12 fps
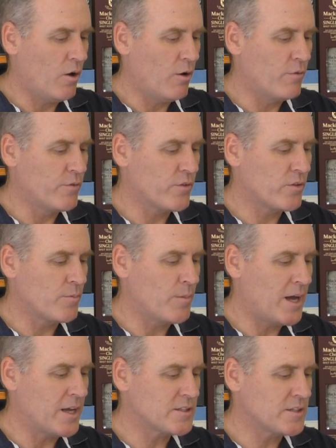of the
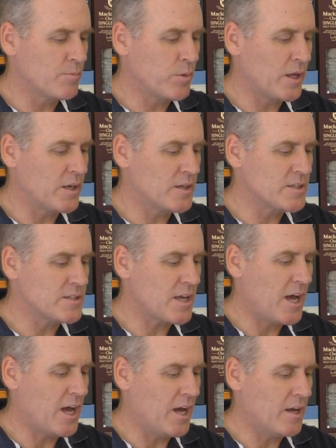master blender's
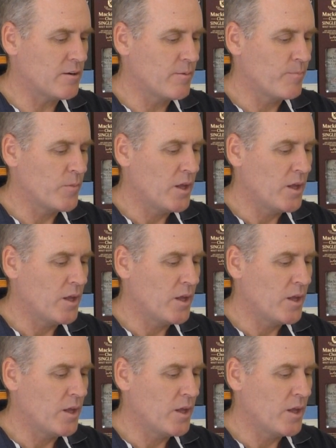art.